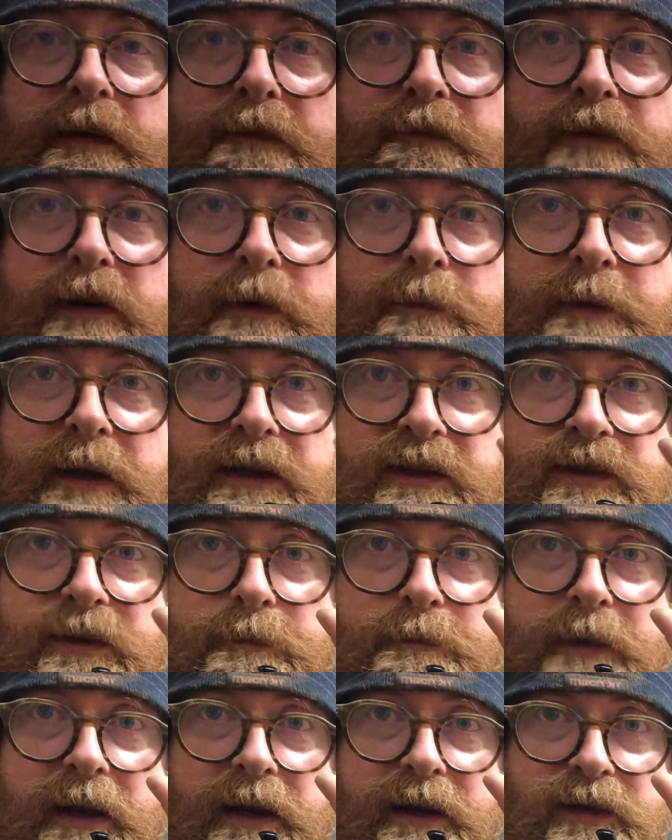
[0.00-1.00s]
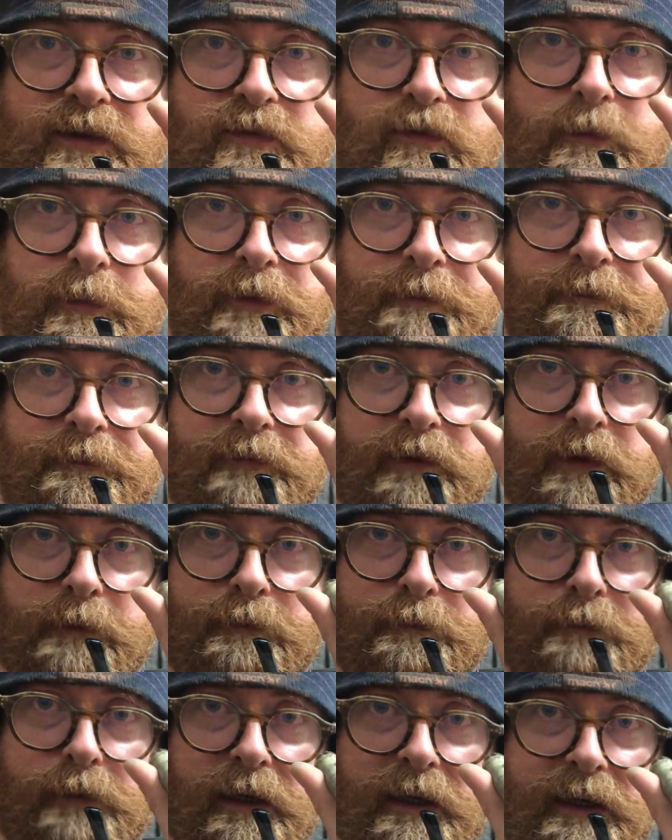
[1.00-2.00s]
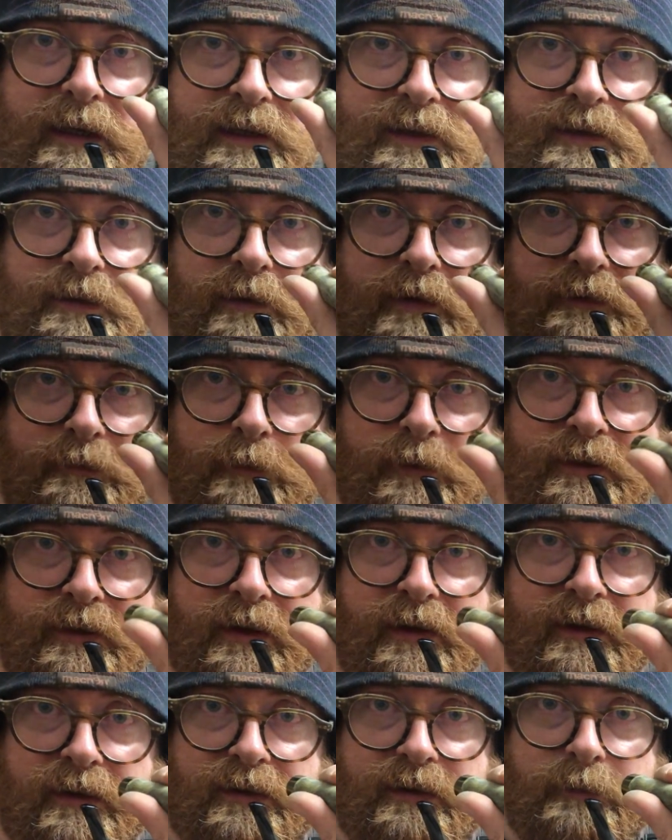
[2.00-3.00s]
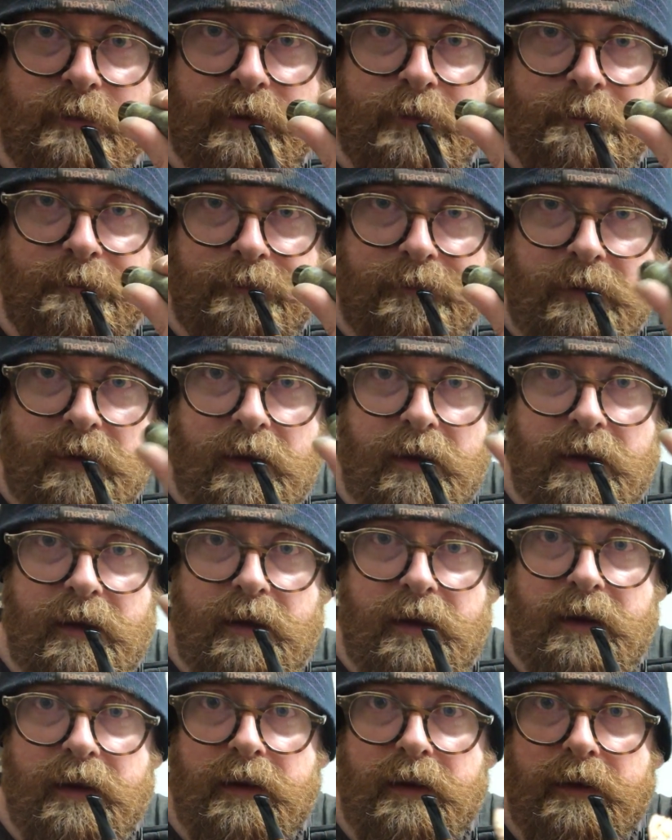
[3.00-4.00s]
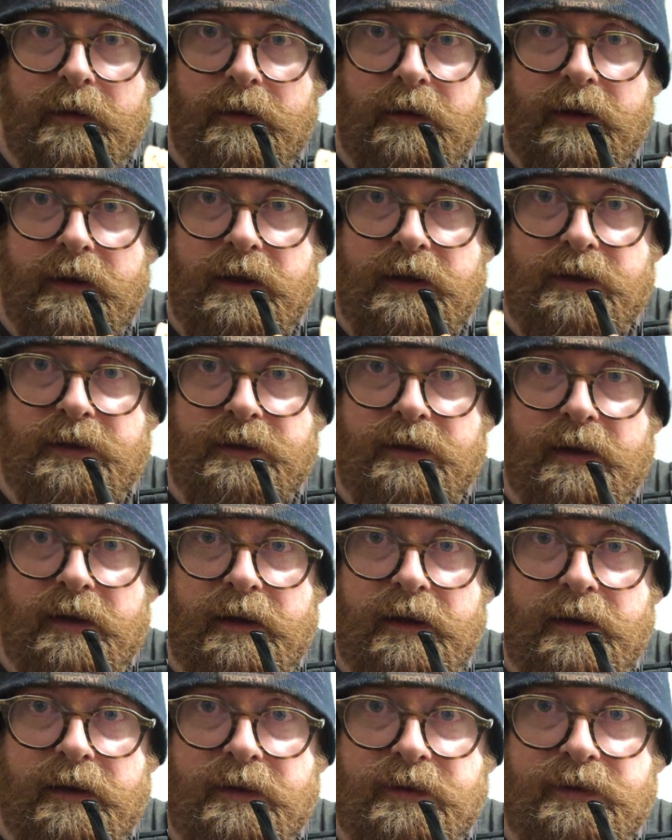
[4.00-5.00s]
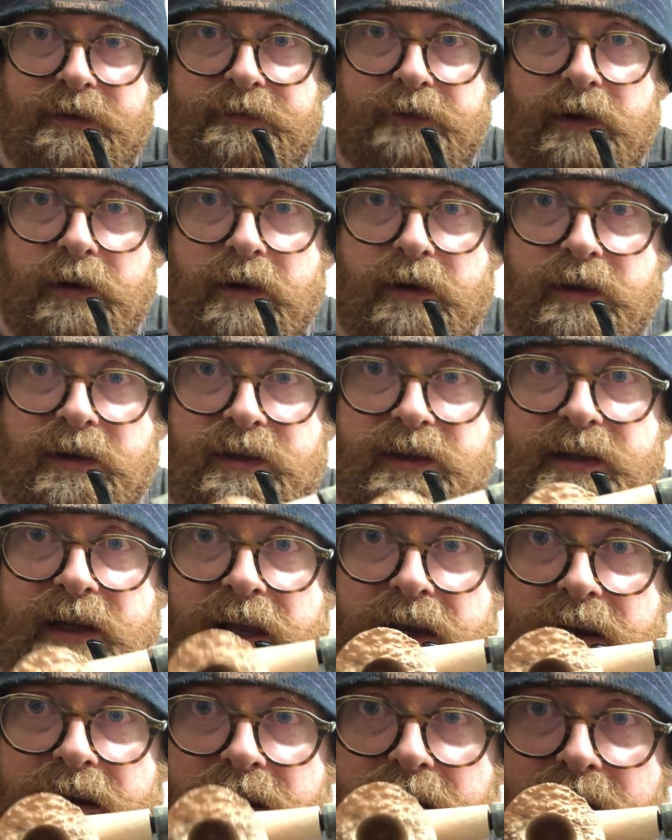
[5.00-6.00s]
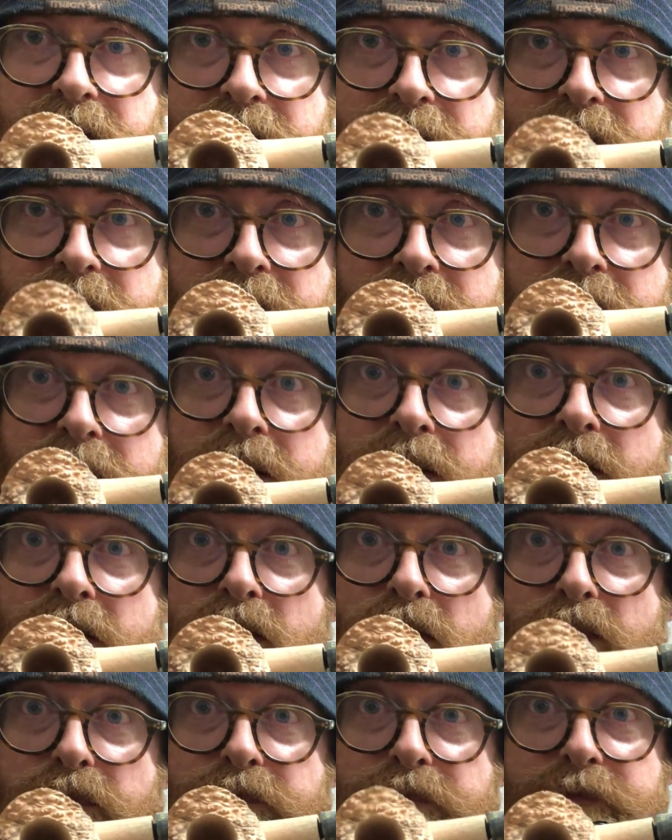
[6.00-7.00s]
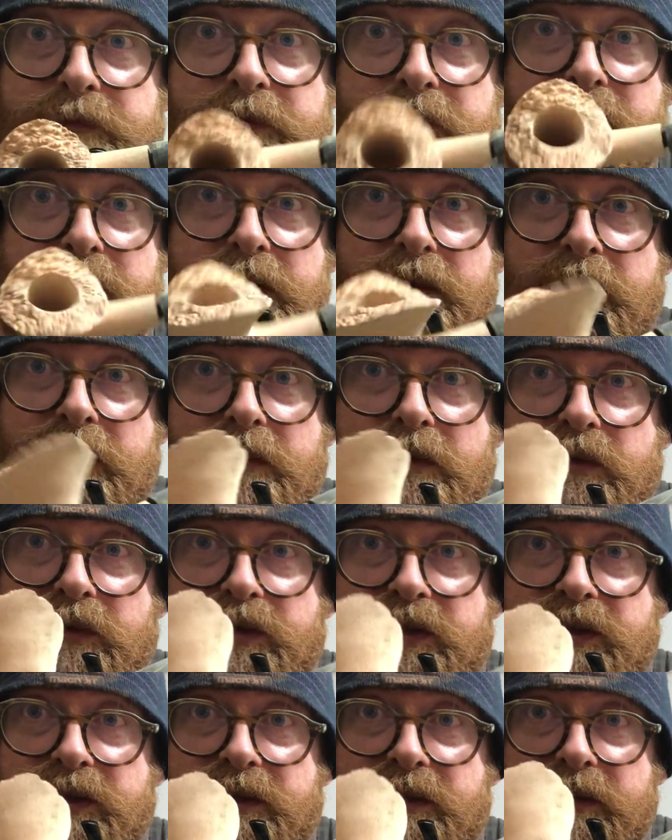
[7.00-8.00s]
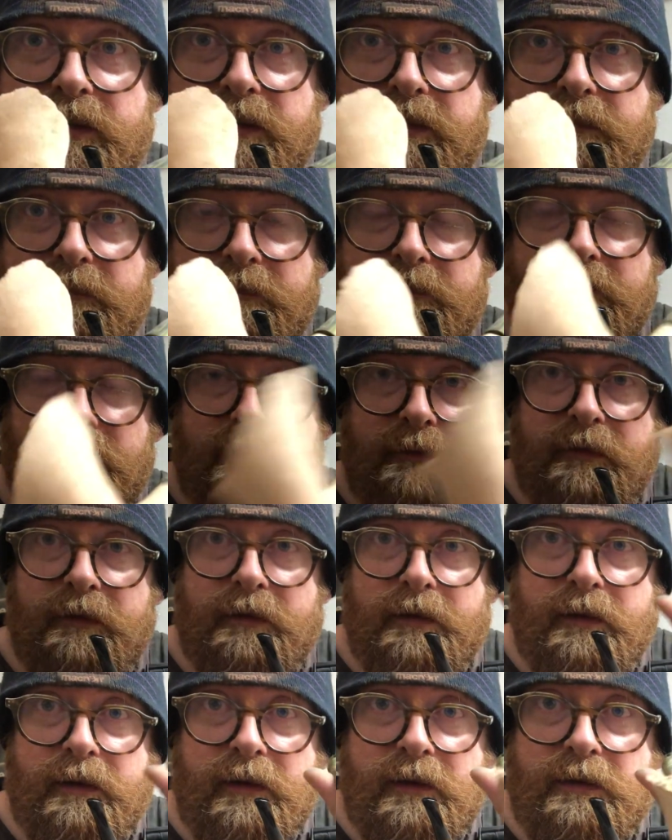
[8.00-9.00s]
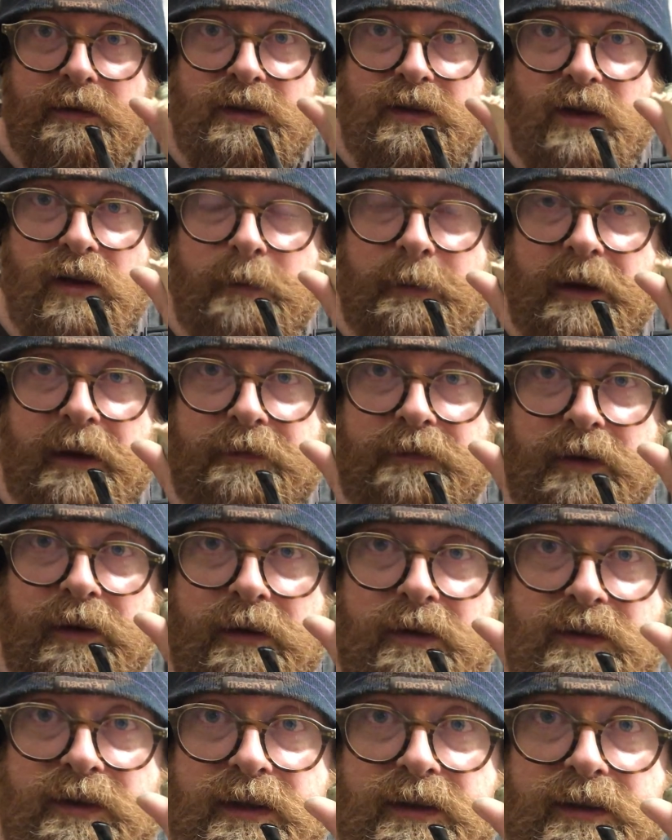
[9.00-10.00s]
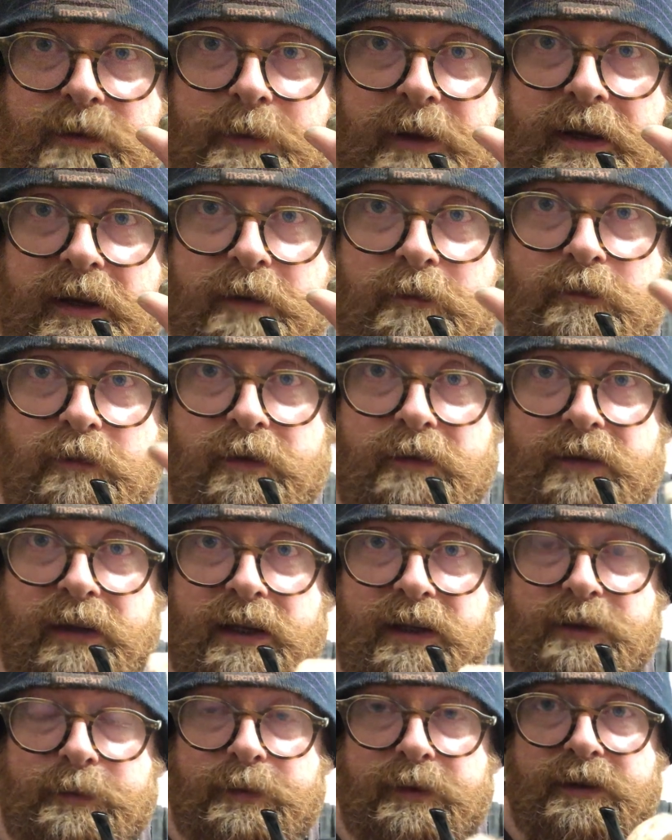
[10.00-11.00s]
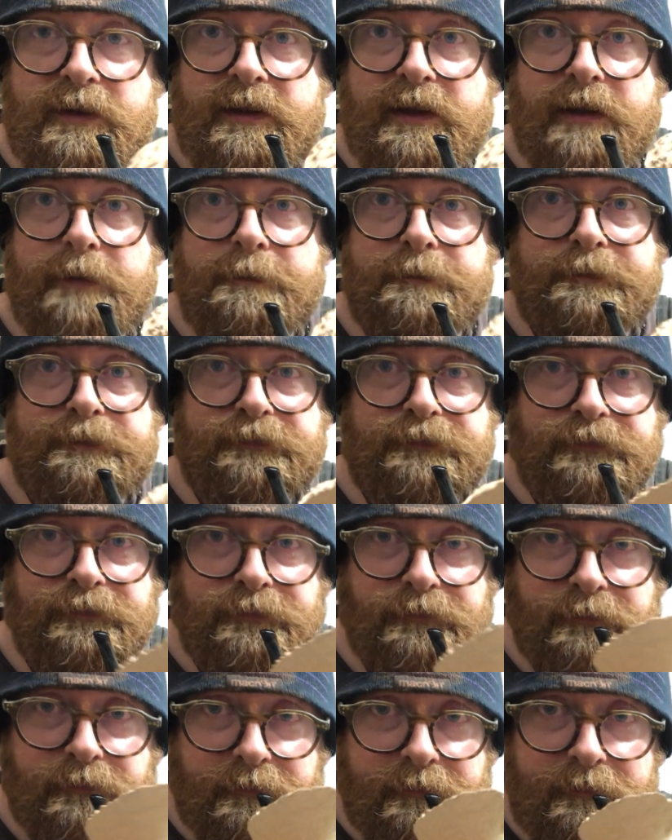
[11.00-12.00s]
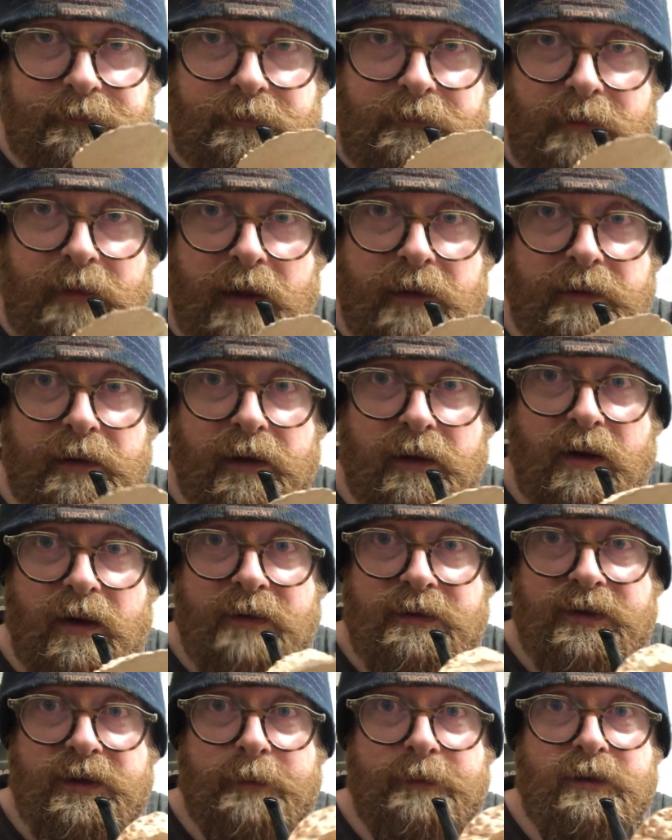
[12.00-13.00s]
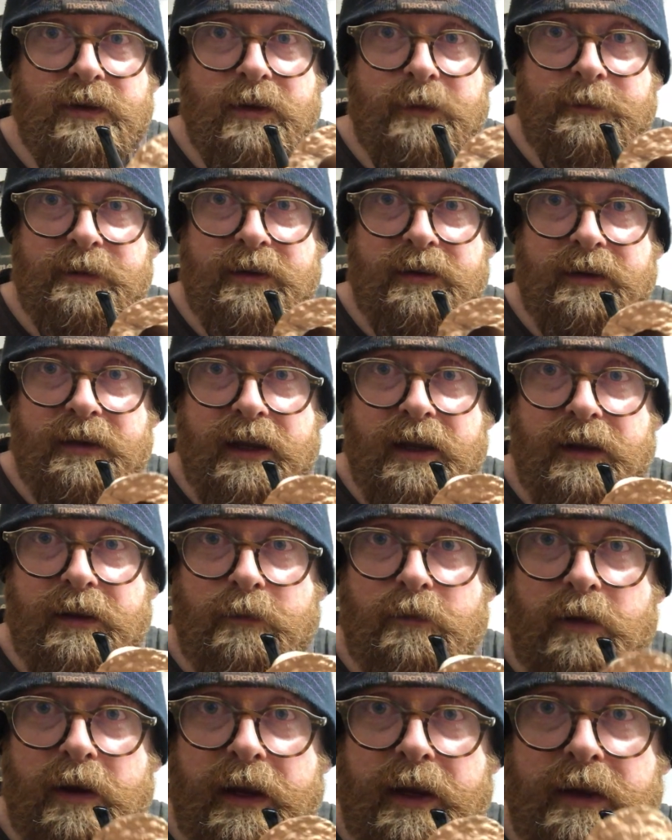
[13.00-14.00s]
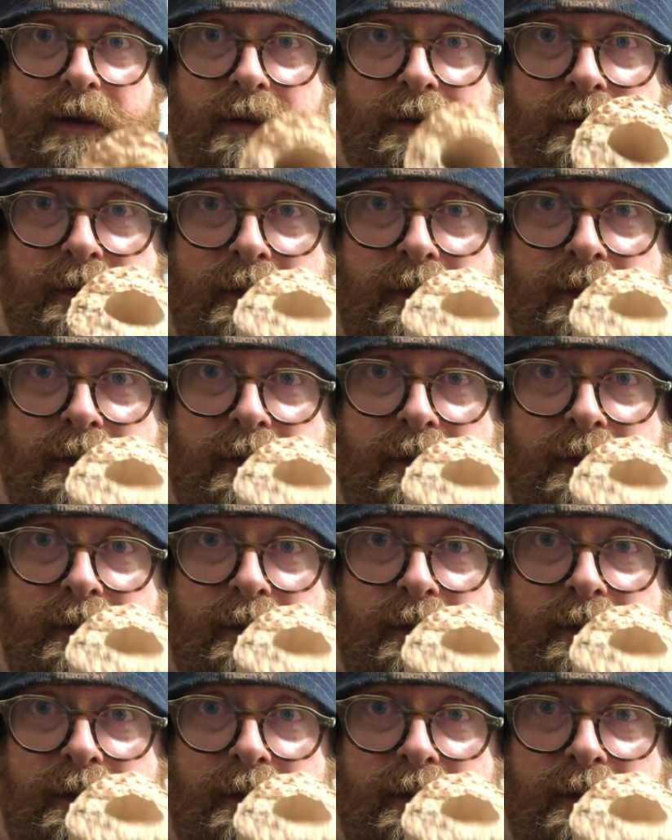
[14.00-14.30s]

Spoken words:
Very patient man is Robert, very pleased to have him as a customer. He's very understanding of not just that time and effort goes into making one of these, but that life sometimes can get in the way.